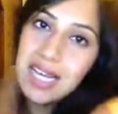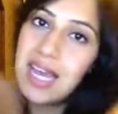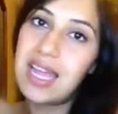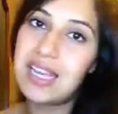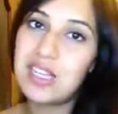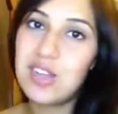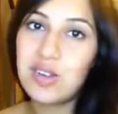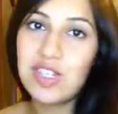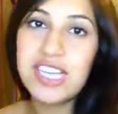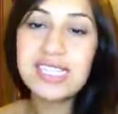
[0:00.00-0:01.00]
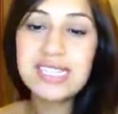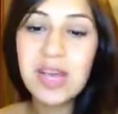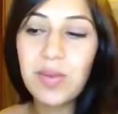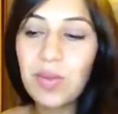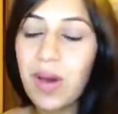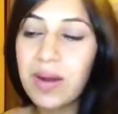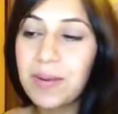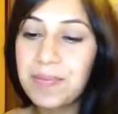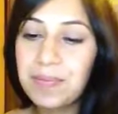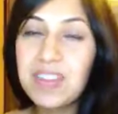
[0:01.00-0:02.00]
and, you know, chase it down with
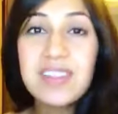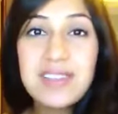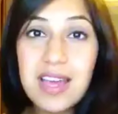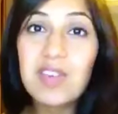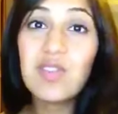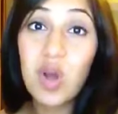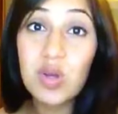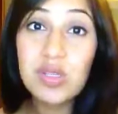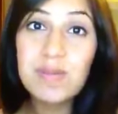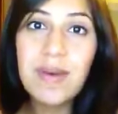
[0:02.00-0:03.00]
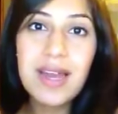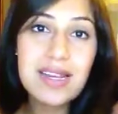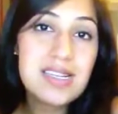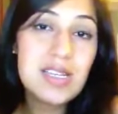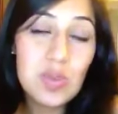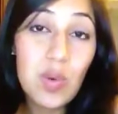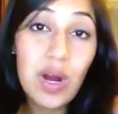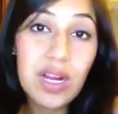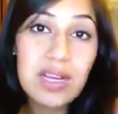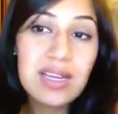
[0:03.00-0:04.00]
water. It's kind of gross, but it does
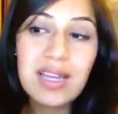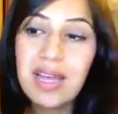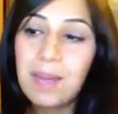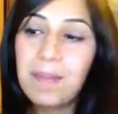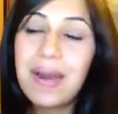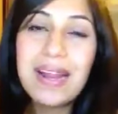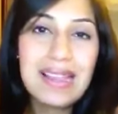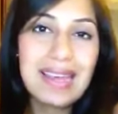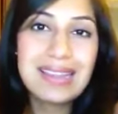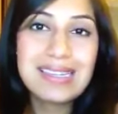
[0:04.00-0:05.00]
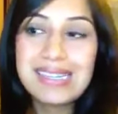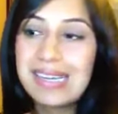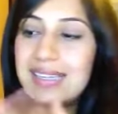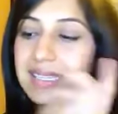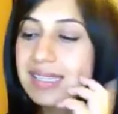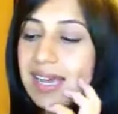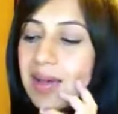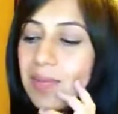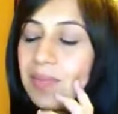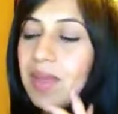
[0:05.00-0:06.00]
work. But I like the teas,
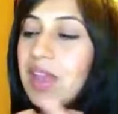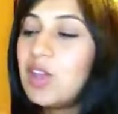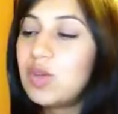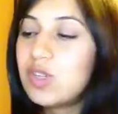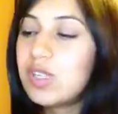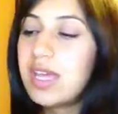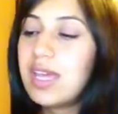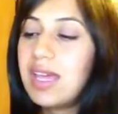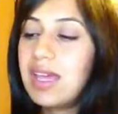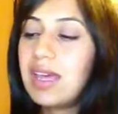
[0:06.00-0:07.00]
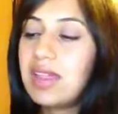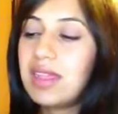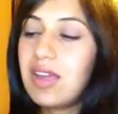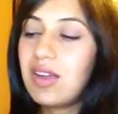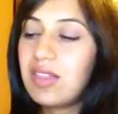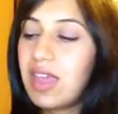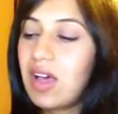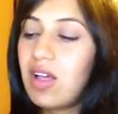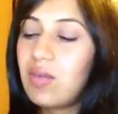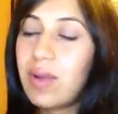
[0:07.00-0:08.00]
and usually they all